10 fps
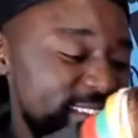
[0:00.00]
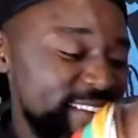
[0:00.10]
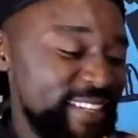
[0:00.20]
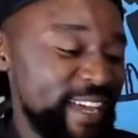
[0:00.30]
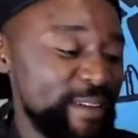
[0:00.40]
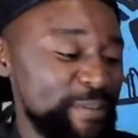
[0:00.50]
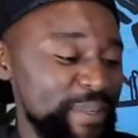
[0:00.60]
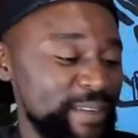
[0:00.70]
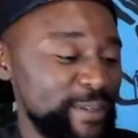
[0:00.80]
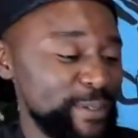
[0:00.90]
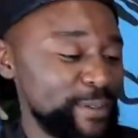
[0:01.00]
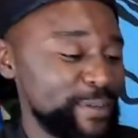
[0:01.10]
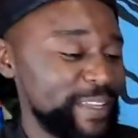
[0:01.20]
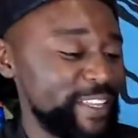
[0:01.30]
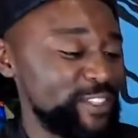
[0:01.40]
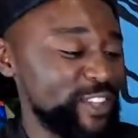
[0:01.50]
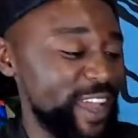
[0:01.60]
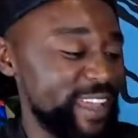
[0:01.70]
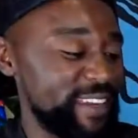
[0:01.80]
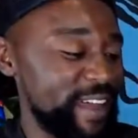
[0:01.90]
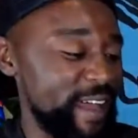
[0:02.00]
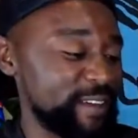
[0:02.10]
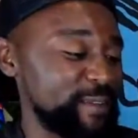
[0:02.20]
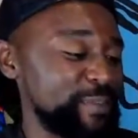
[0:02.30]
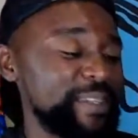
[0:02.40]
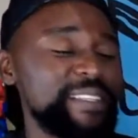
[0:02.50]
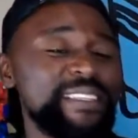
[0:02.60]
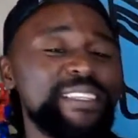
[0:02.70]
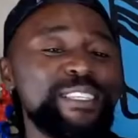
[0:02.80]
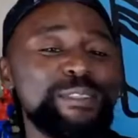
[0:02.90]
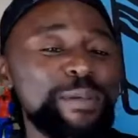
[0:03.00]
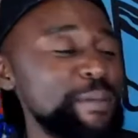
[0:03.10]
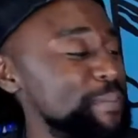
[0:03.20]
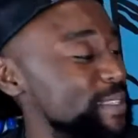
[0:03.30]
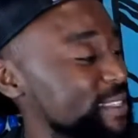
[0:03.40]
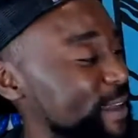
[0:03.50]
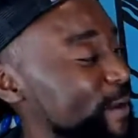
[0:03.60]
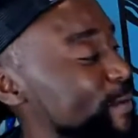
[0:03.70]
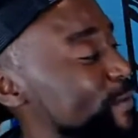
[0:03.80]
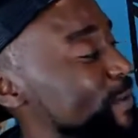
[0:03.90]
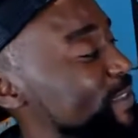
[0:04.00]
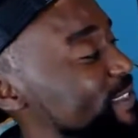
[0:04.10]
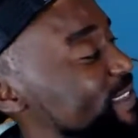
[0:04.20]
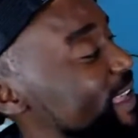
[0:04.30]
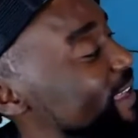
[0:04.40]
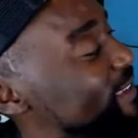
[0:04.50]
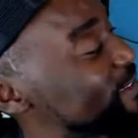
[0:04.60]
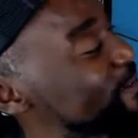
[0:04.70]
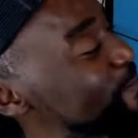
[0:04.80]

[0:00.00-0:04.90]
Down below, a giant octopus swims over the sand.